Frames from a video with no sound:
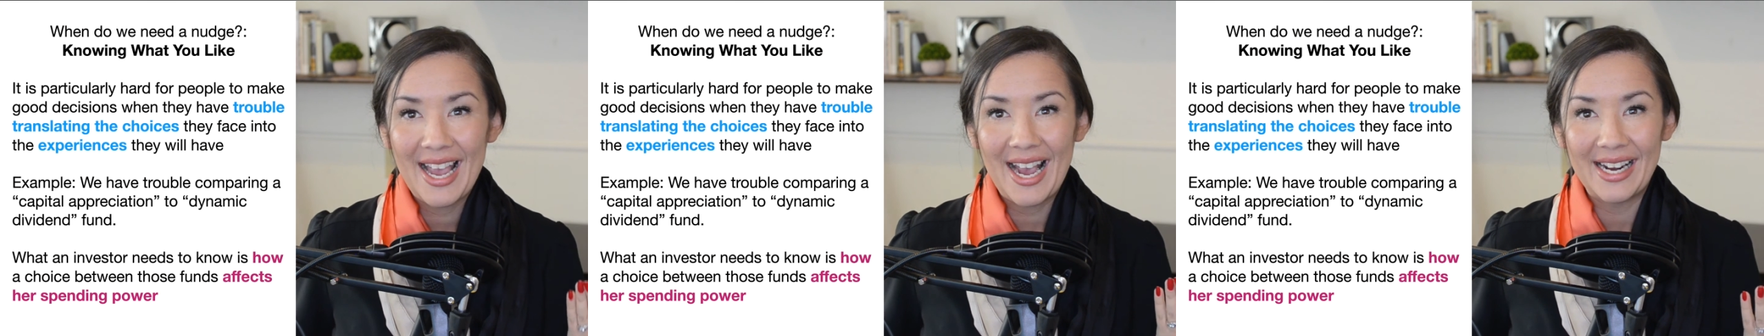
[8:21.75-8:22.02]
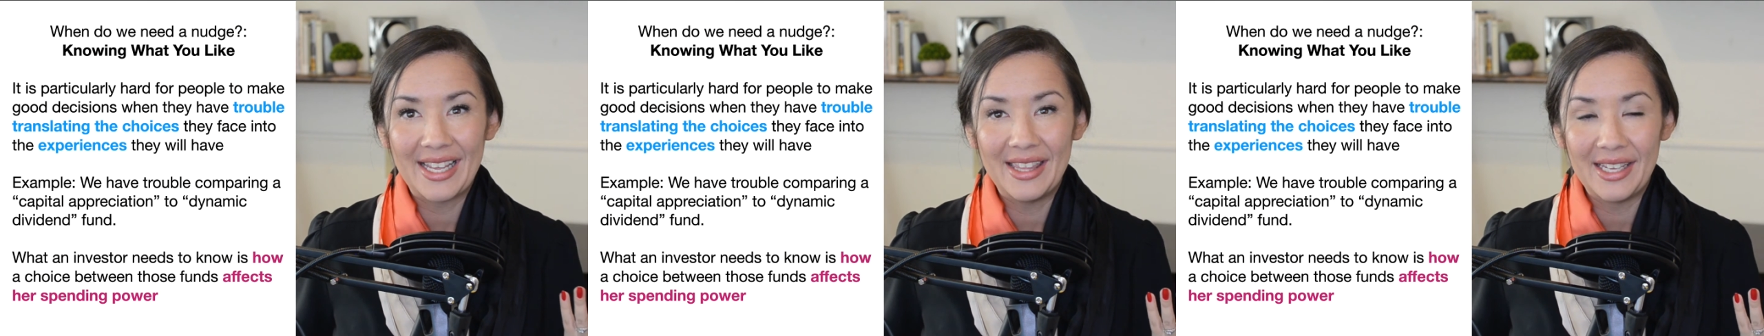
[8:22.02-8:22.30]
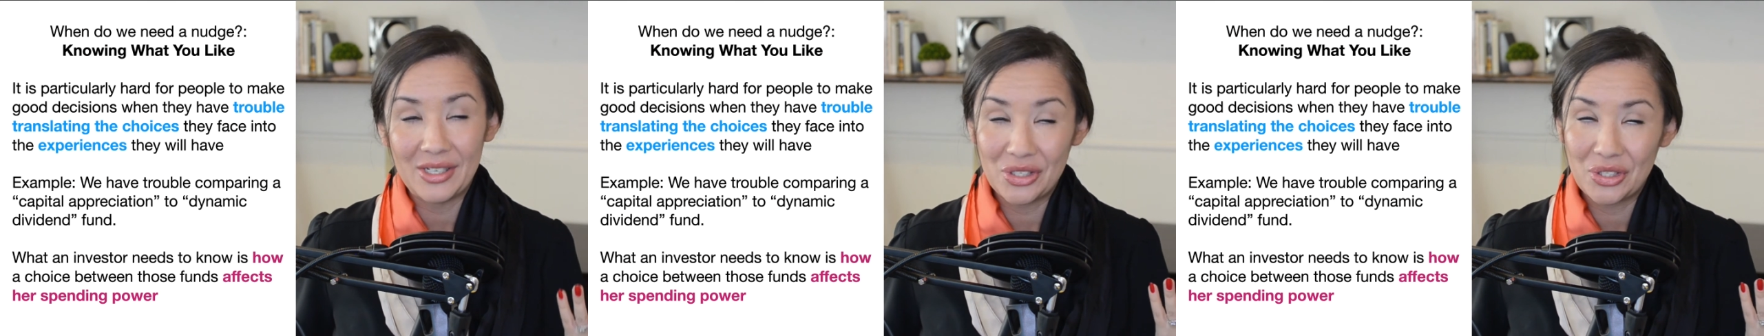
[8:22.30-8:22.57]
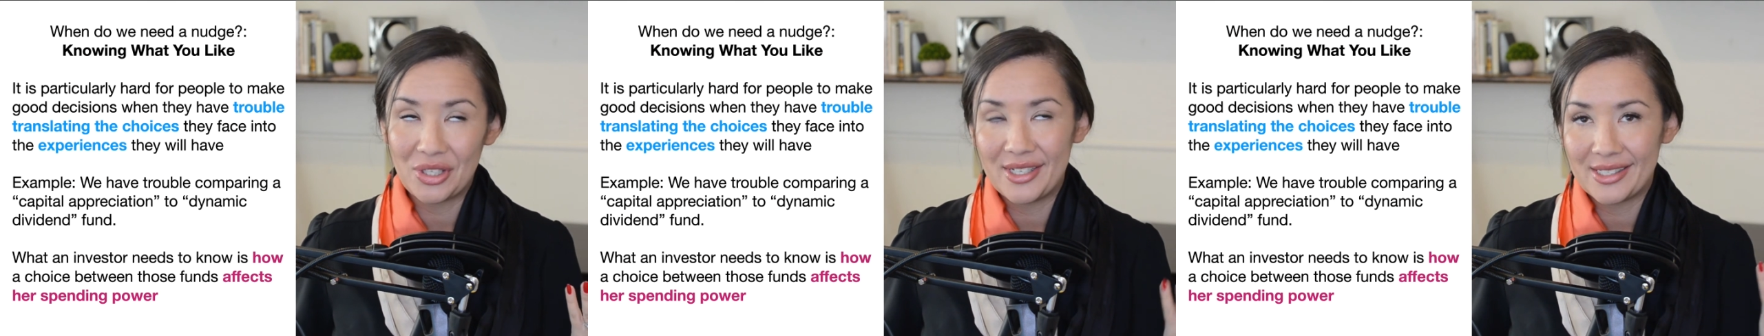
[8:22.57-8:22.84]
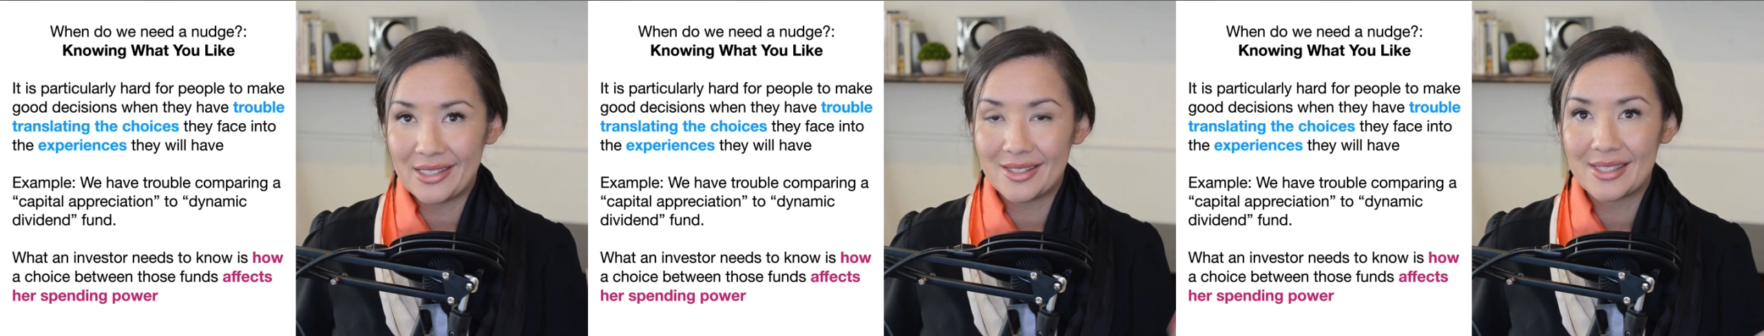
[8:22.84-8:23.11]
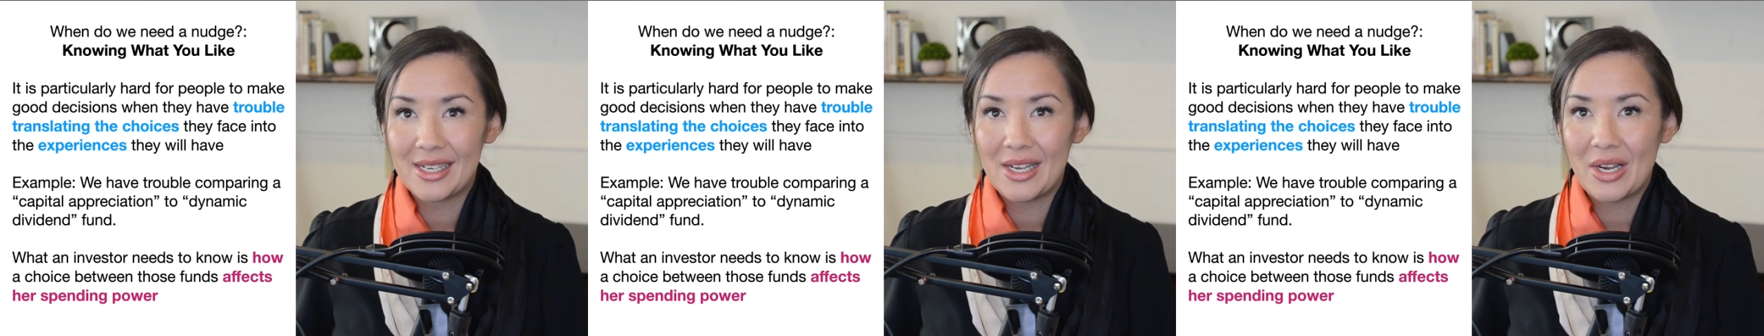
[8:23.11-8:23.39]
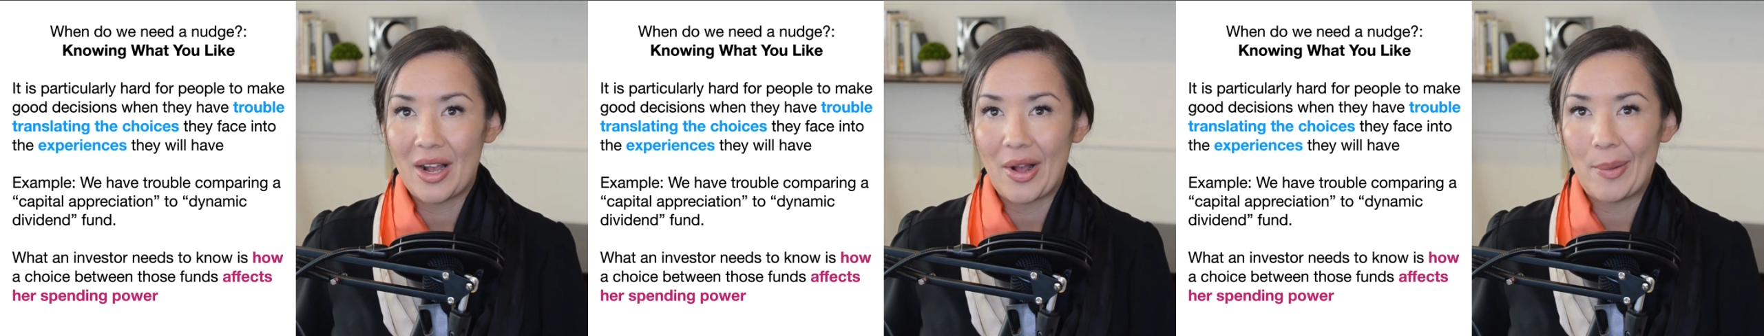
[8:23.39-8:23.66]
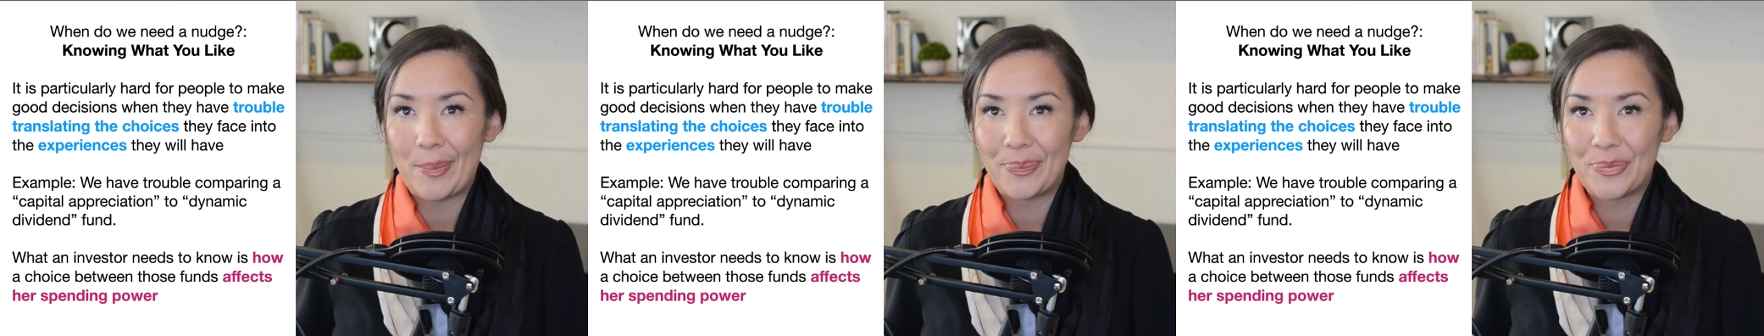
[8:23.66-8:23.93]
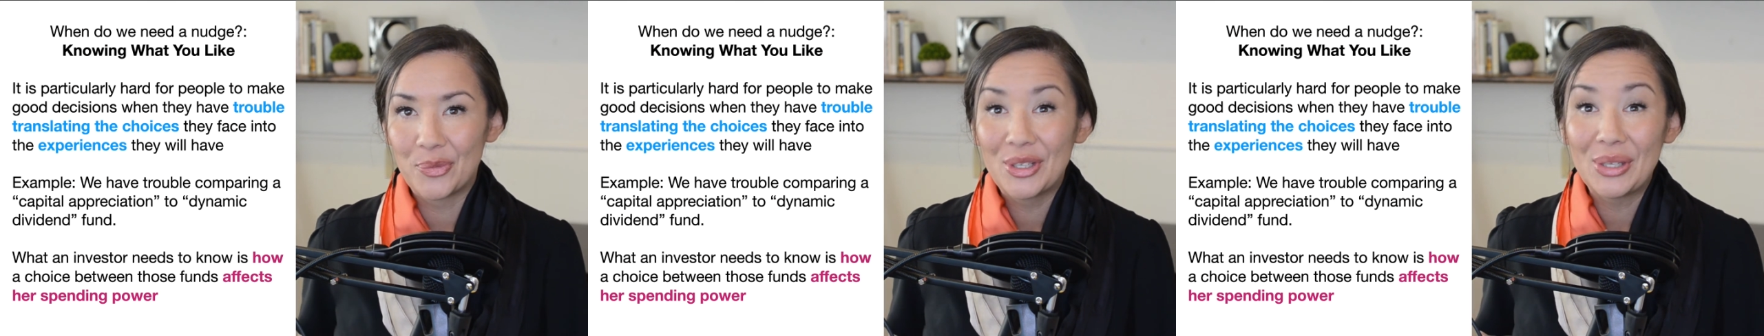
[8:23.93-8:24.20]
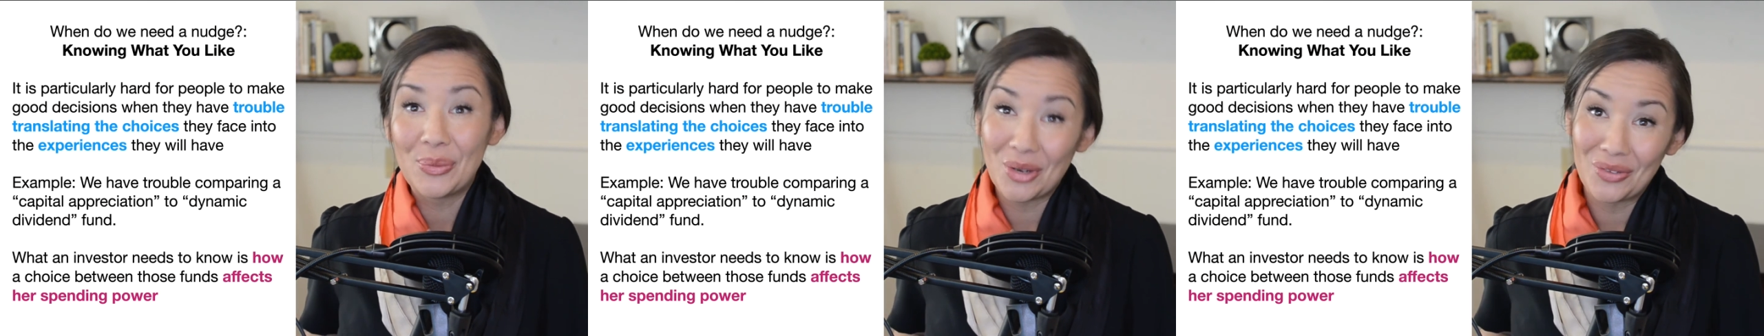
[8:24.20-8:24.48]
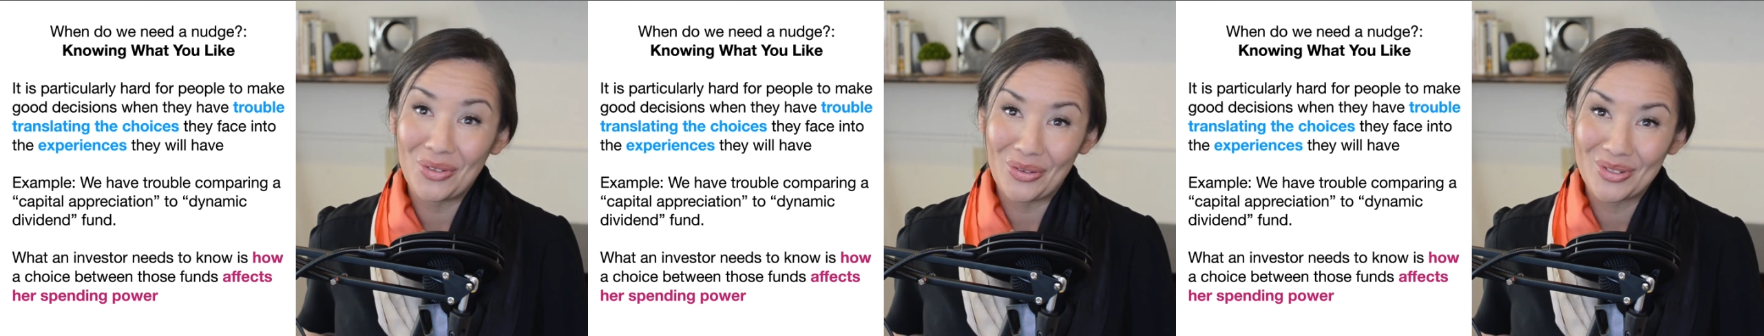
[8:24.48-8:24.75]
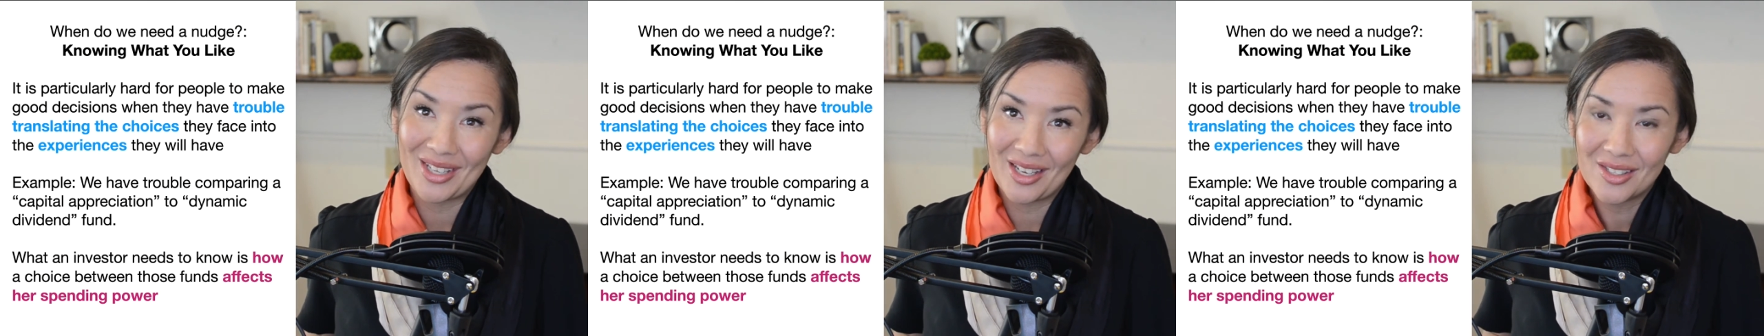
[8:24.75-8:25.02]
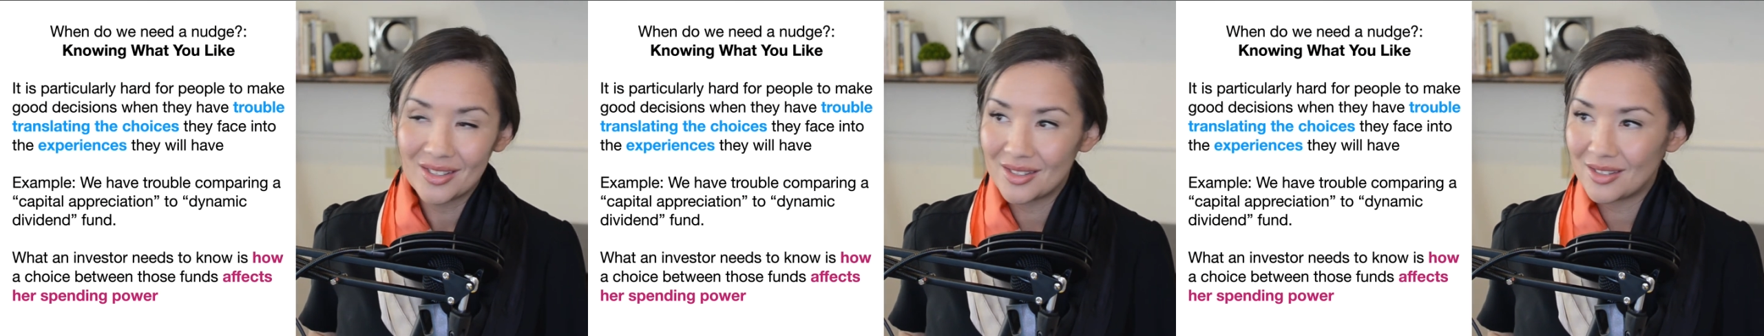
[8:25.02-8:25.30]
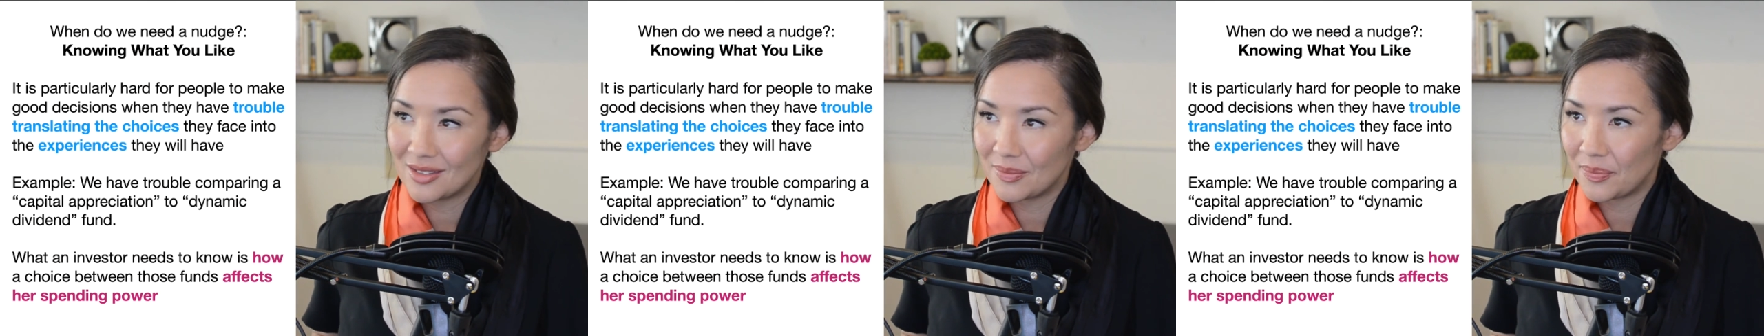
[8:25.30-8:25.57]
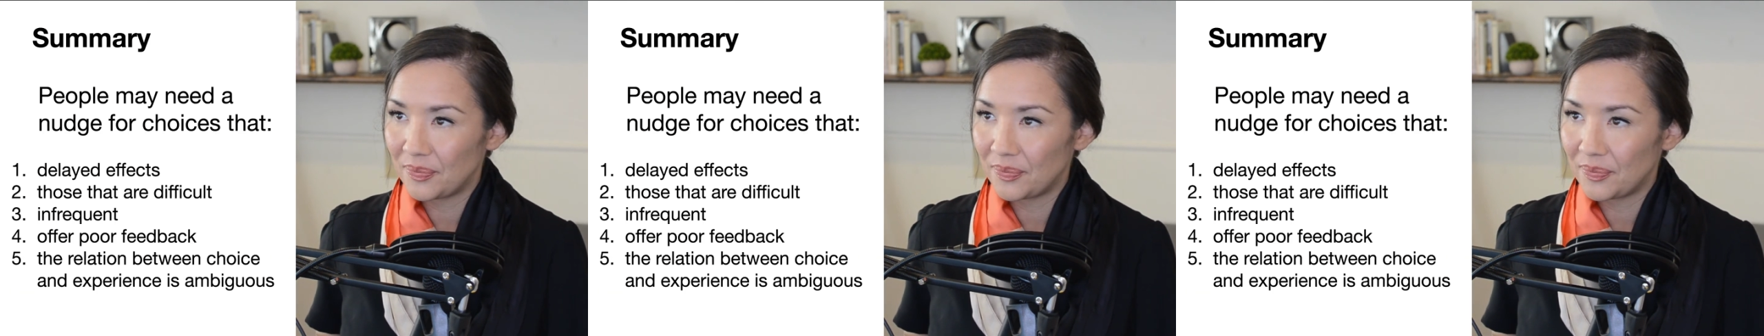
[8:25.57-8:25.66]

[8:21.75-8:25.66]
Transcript: And I think insurance is really one of those cases.